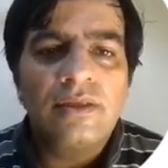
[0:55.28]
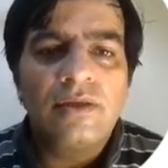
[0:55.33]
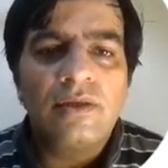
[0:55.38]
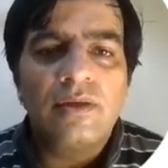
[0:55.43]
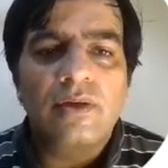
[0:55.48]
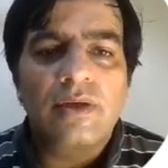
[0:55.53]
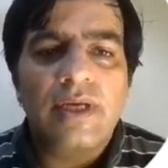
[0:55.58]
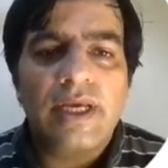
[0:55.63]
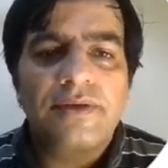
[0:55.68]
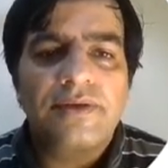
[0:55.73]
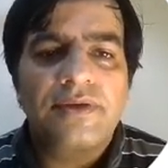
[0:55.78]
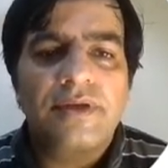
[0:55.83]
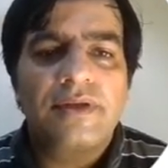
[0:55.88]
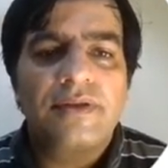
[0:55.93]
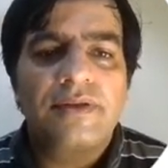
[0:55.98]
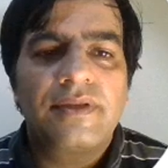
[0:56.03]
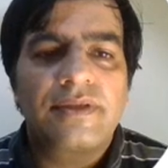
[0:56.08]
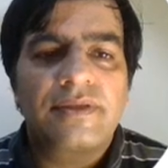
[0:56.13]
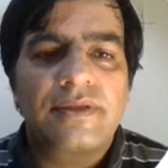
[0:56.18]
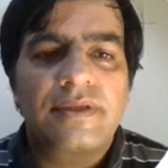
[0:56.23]
you look at
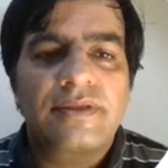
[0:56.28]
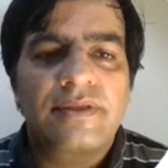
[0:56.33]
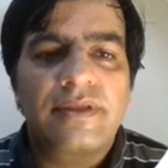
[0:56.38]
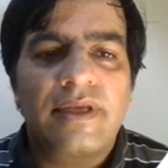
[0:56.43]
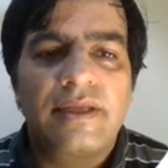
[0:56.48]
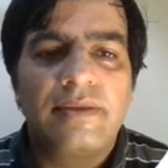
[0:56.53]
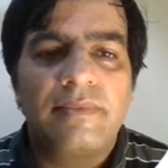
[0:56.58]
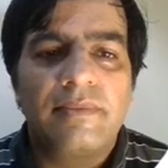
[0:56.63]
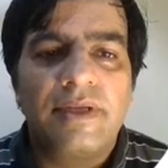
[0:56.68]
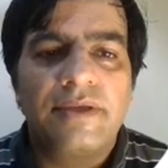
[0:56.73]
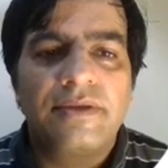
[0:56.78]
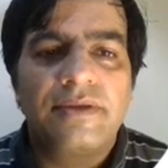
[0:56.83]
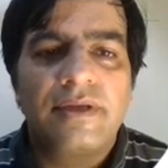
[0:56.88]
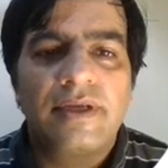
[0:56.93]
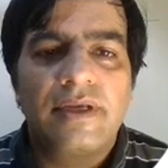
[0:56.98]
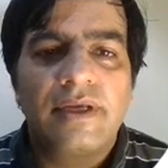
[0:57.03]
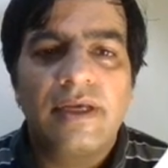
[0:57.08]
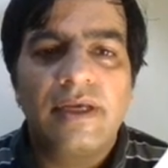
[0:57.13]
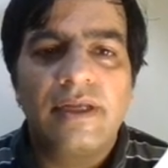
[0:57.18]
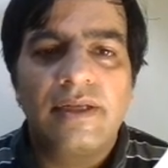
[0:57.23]
this assignment
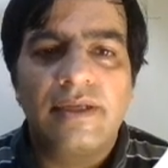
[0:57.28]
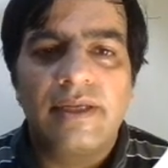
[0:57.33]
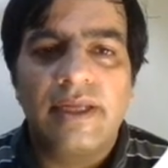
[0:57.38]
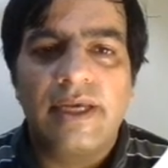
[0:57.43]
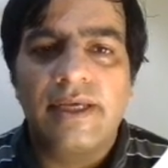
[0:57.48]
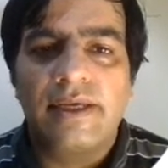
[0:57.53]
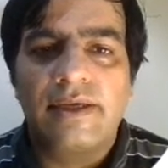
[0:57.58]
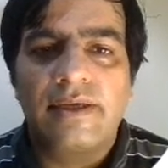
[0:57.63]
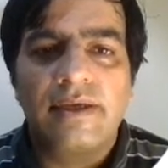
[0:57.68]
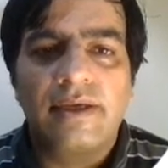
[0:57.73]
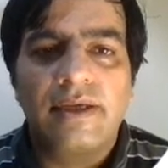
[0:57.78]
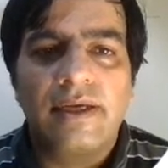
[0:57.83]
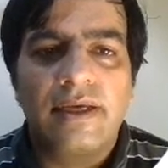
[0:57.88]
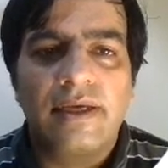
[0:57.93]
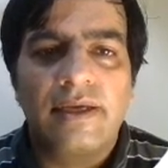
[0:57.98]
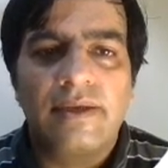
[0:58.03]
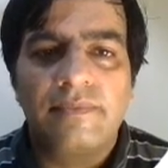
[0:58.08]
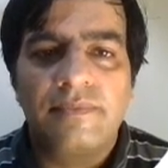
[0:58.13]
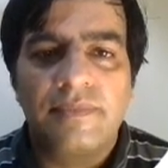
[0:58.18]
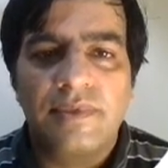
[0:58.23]

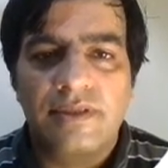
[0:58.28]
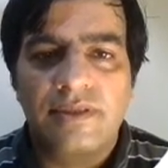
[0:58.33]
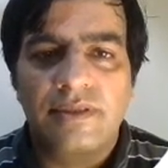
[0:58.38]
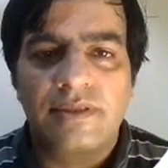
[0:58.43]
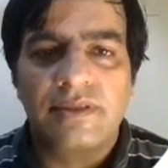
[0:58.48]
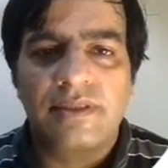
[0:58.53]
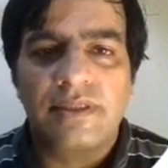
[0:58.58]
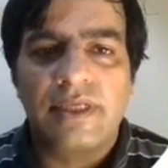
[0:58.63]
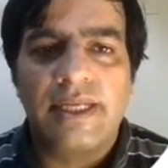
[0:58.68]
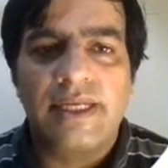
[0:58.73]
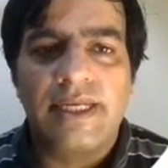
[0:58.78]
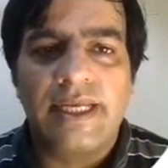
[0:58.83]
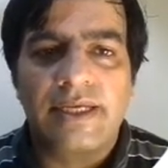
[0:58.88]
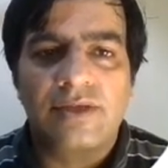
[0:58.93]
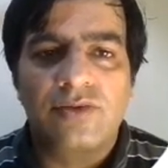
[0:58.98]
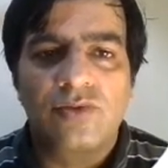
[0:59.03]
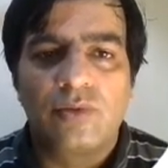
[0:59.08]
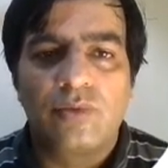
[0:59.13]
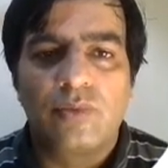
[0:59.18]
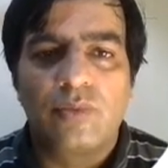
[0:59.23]
this is an
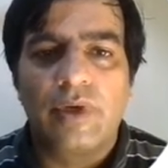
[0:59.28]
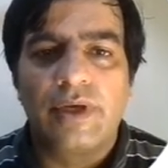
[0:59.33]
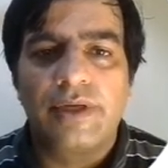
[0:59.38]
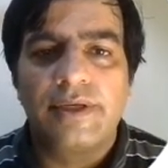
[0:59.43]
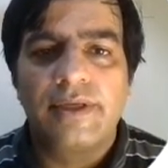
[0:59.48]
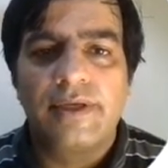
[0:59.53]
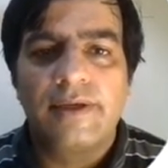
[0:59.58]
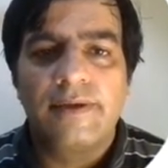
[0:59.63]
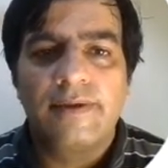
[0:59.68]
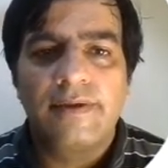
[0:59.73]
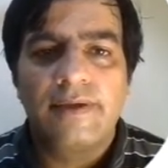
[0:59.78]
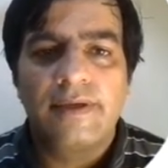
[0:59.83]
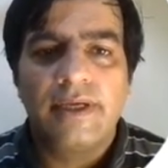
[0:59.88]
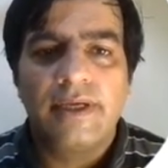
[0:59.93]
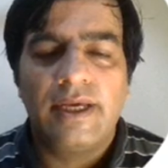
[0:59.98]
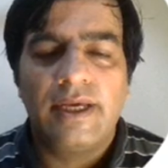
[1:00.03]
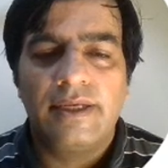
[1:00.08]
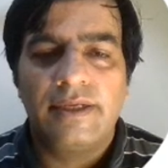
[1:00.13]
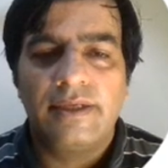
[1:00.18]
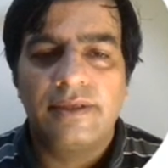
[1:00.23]
actual one
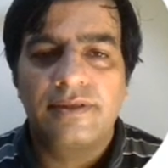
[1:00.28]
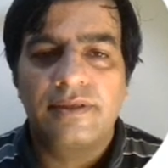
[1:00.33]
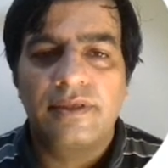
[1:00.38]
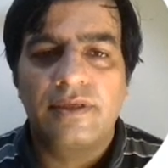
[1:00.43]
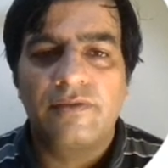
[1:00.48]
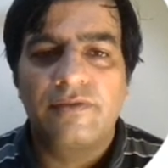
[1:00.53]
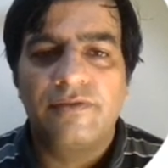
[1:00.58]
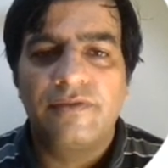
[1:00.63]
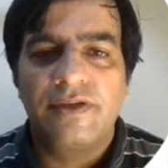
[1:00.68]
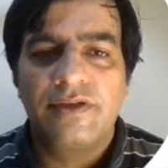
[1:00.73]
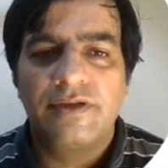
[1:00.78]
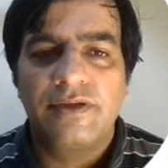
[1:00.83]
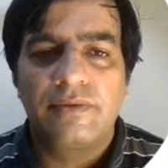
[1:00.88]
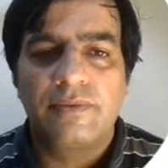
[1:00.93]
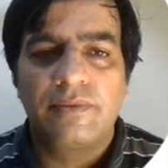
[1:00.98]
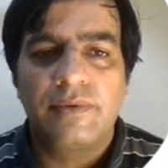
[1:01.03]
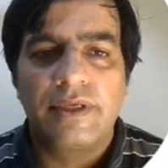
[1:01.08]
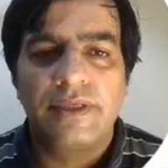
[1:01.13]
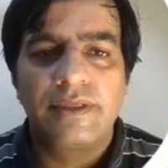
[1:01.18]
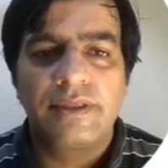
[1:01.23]
and it's an official
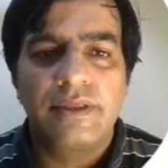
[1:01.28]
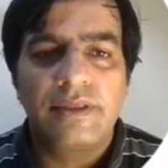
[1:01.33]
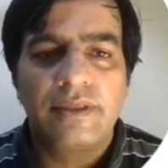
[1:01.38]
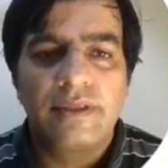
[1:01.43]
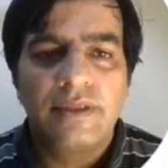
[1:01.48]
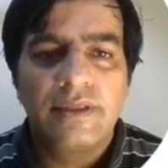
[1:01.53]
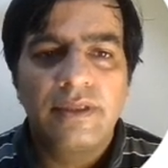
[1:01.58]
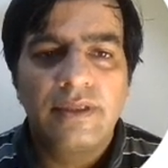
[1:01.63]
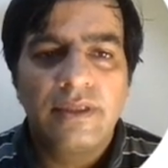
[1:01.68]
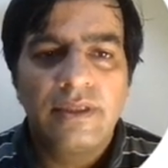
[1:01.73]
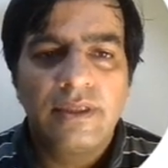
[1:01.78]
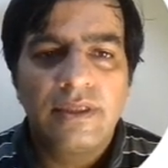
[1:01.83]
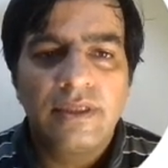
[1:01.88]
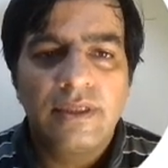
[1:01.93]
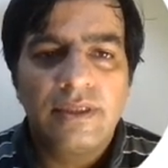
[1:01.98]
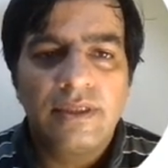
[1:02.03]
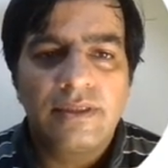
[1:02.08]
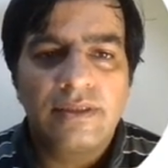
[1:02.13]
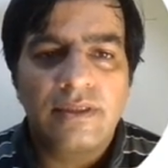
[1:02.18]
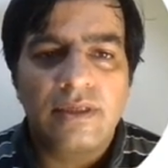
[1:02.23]
one.
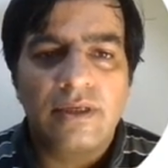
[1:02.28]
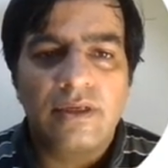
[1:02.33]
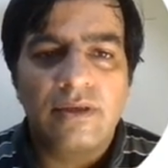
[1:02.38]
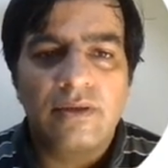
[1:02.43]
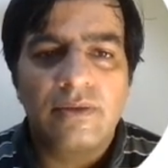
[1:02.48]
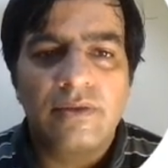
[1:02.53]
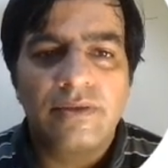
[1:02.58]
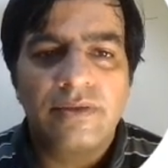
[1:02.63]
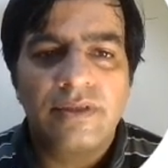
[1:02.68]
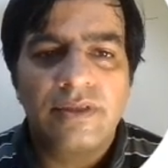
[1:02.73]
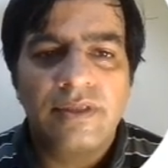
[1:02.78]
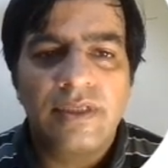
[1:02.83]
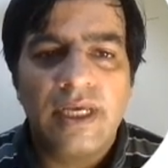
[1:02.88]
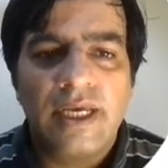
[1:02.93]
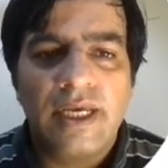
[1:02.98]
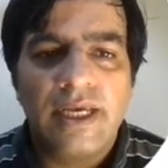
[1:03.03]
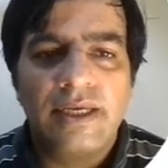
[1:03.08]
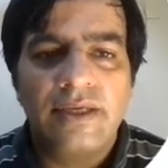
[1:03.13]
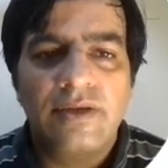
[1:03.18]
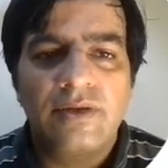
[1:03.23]
So
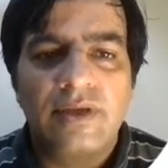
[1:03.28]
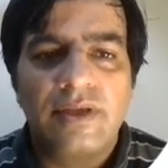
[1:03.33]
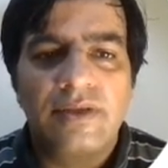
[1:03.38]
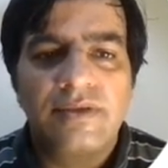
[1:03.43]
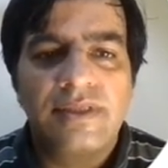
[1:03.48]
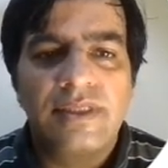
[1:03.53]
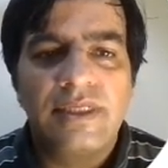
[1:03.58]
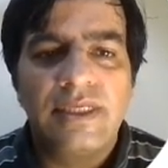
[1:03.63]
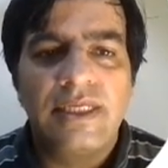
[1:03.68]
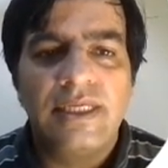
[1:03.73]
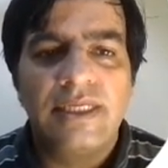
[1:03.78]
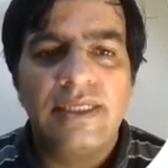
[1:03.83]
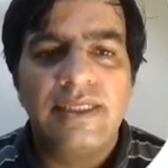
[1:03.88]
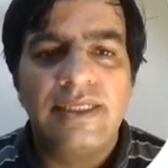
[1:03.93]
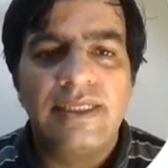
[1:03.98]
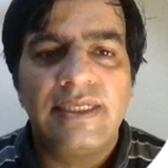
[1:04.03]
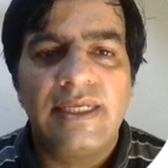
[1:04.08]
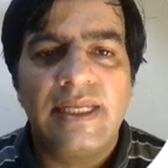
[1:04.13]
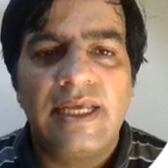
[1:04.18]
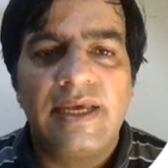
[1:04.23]
here you can see
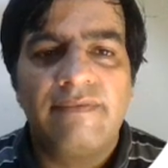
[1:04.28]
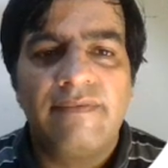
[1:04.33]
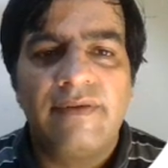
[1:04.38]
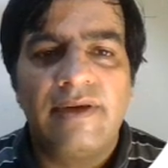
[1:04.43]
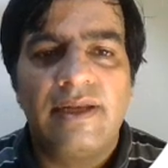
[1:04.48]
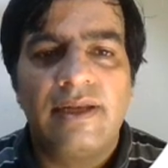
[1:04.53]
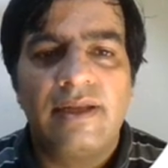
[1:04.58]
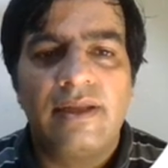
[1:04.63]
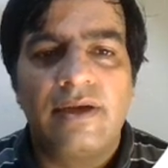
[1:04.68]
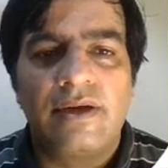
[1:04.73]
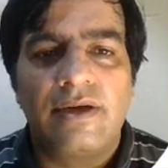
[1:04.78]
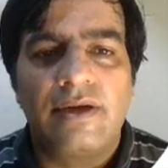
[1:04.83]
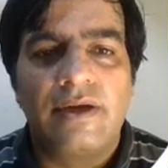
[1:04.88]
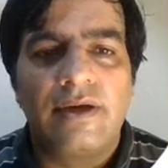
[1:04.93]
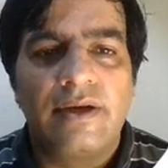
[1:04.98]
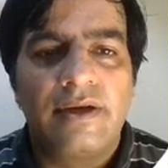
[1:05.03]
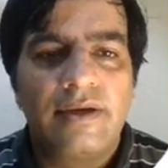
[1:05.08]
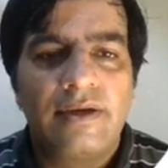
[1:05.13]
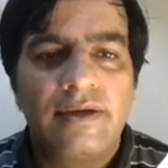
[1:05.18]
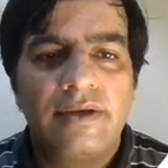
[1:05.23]
neveler.
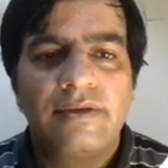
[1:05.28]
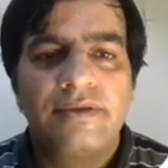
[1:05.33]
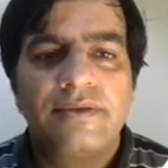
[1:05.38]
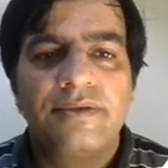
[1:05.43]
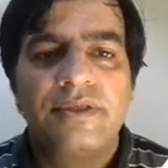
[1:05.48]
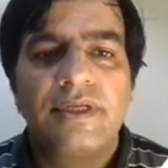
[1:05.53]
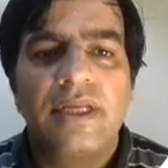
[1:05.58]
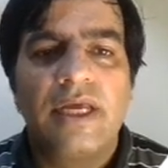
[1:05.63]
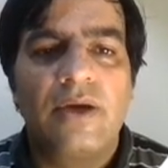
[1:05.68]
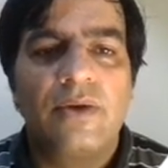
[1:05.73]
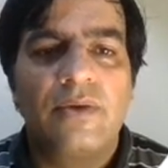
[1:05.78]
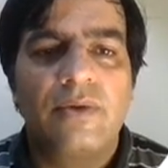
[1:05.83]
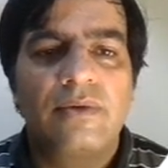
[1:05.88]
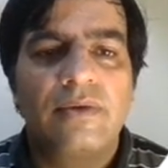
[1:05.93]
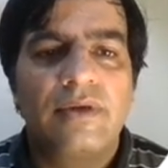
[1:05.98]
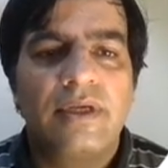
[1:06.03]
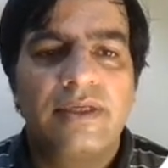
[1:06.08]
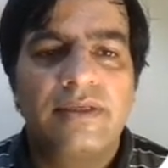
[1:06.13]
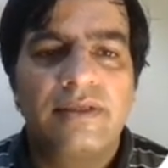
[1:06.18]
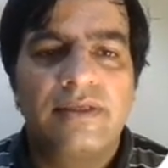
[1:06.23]

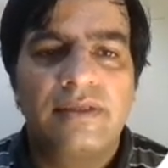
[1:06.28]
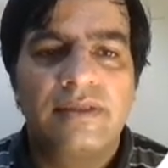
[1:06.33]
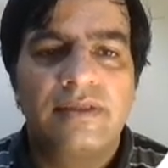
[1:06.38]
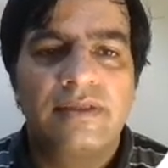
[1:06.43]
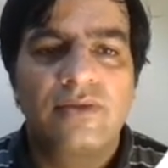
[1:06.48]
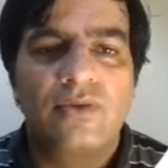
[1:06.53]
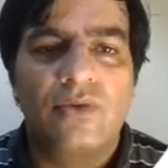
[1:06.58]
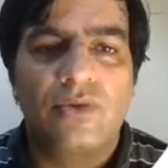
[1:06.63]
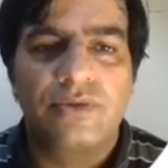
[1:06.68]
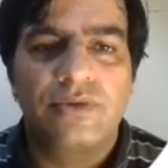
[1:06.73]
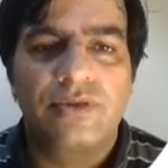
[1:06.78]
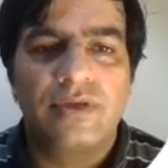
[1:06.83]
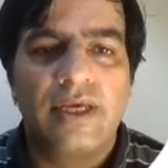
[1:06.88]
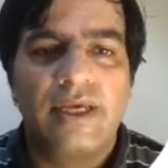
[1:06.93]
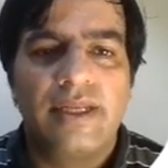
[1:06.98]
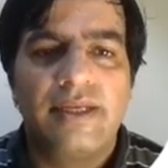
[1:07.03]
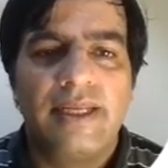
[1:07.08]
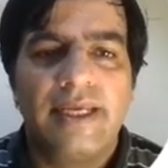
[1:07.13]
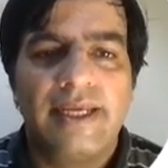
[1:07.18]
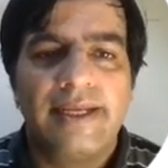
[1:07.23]
No, it's not
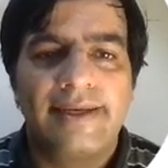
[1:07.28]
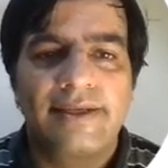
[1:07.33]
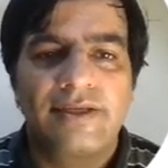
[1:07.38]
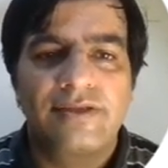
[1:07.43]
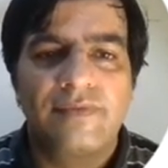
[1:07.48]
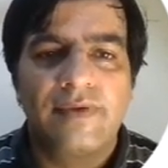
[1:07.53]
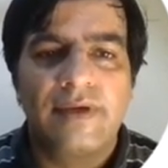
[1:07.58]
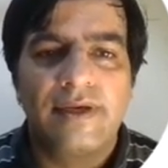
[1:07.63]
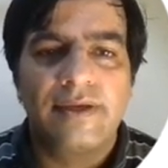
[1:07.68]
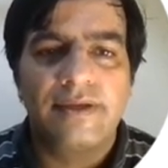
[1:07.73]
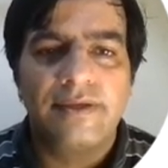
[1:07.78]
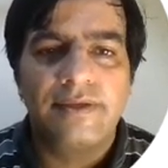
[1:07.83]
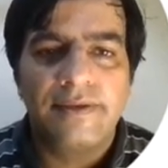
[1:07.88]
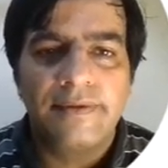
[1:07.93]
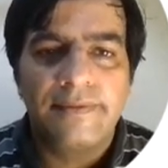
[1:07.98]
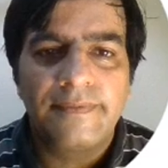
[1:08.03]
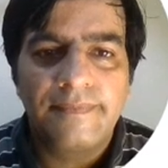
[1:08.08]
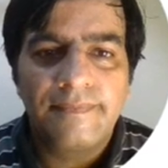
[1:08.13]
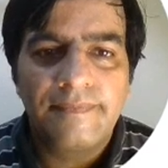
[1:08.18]
an English word.